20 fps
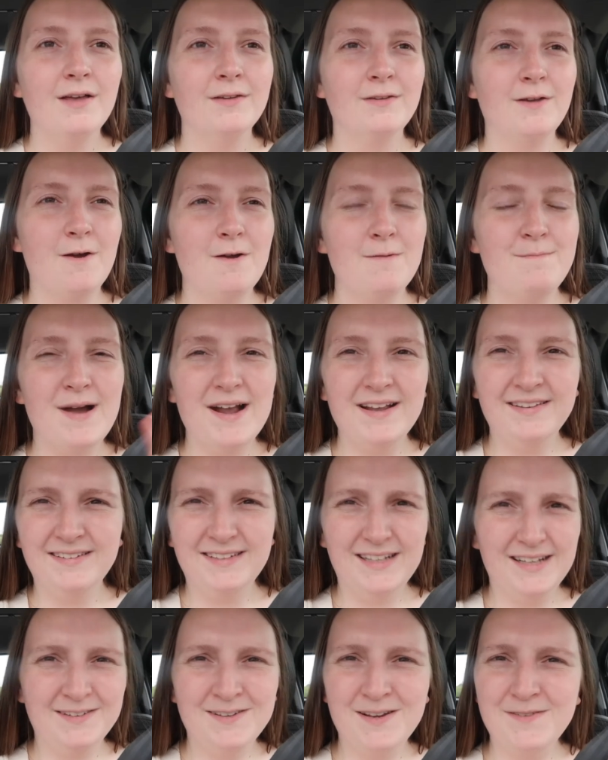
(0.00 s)
So
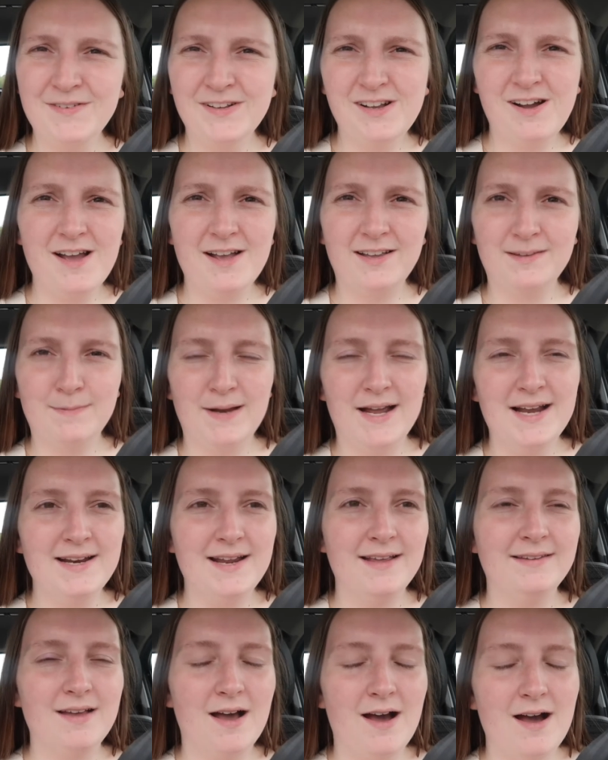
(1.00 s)
basically, I don't think I explained
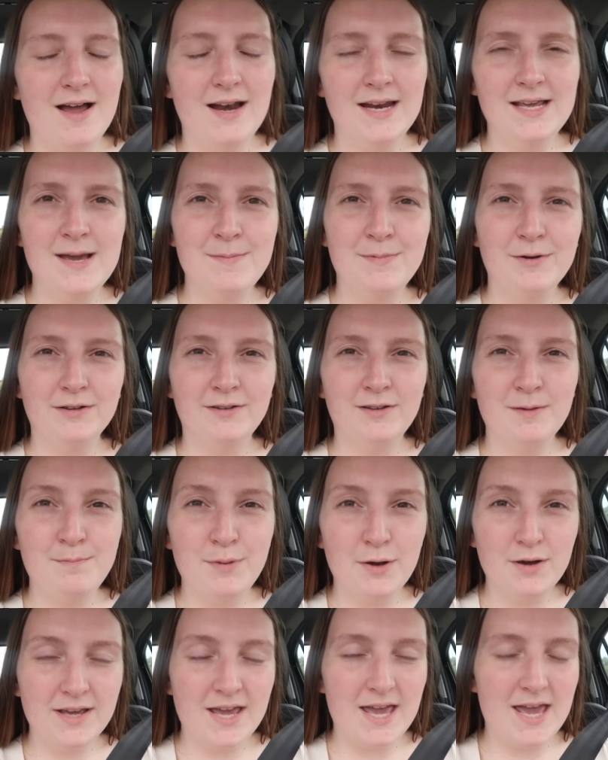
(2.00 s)
this earlier, but to
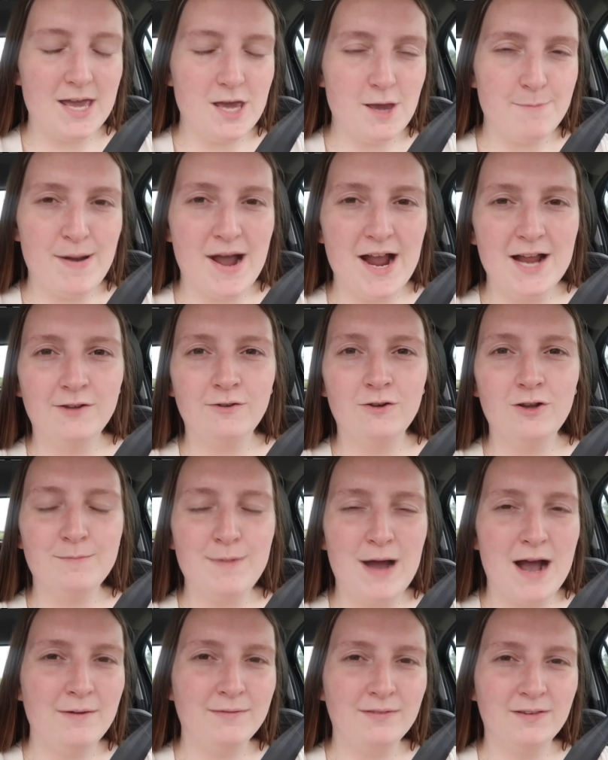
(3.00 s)
book it, you pay two
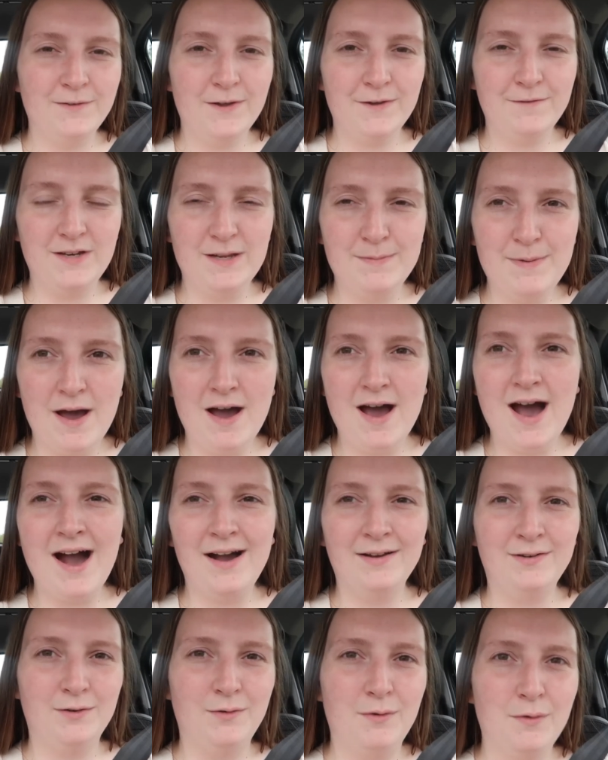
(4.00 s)
pounds fifty per
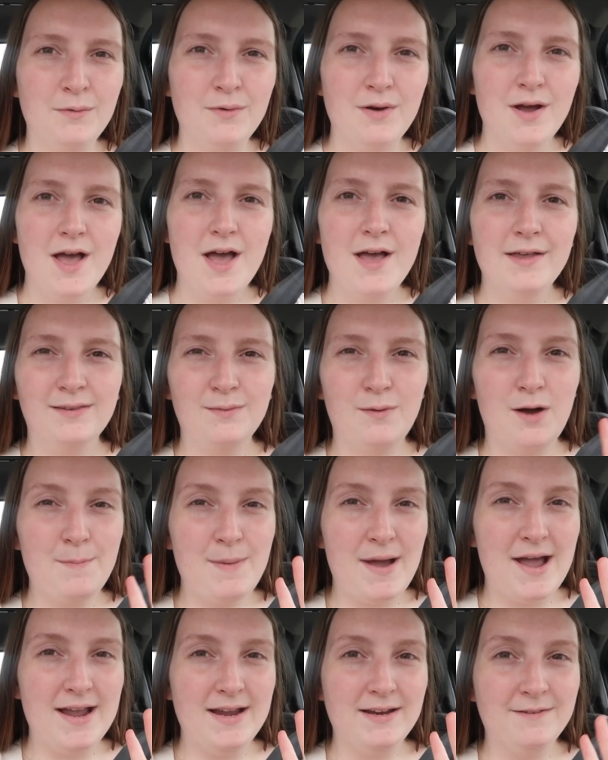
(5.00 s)
adult. So I
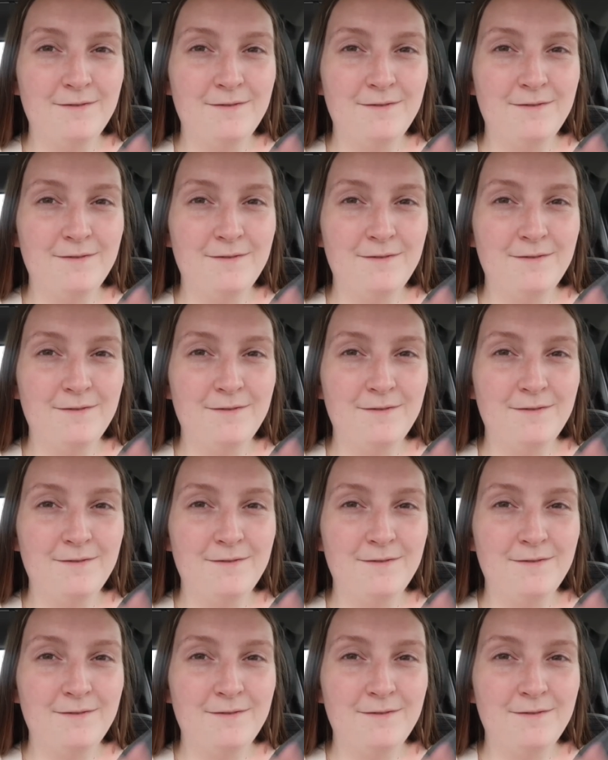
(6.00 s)
paid